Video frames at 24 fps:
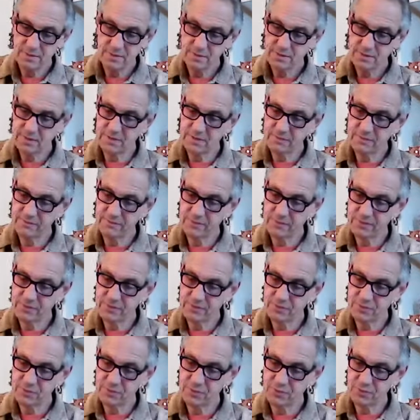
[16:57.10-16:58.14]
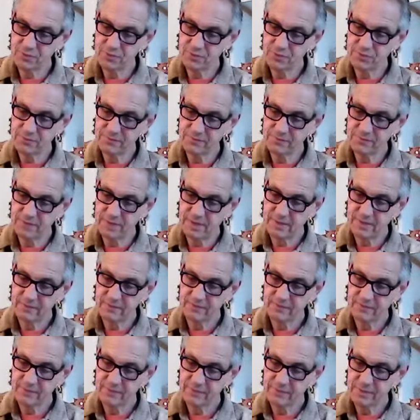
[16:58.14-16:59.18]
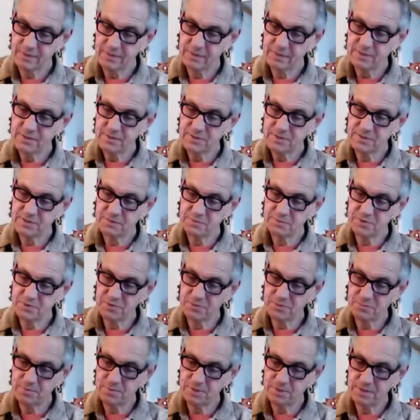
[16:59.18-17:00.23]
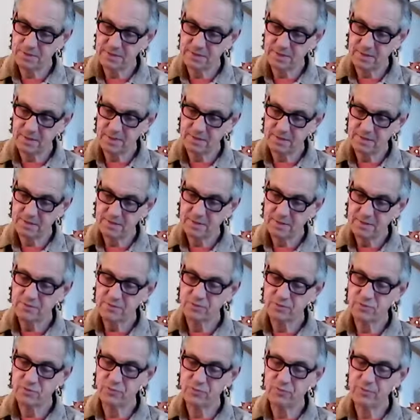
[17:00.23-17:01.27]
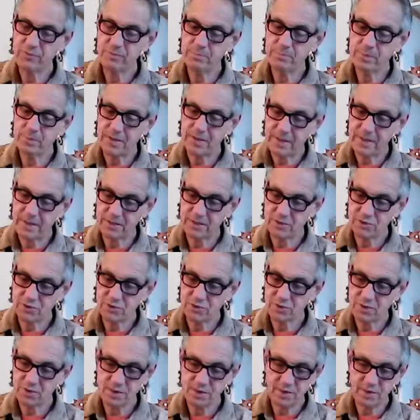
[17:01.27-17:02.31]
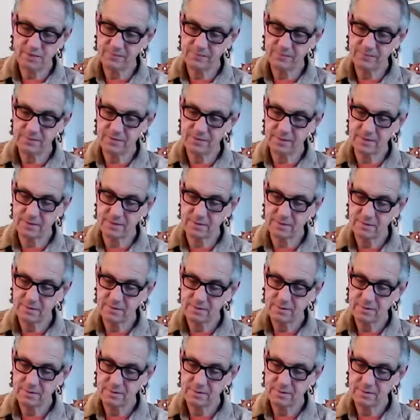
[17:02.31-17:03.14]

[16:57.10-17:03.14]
The infinite source of life seems to be there to replenish everything,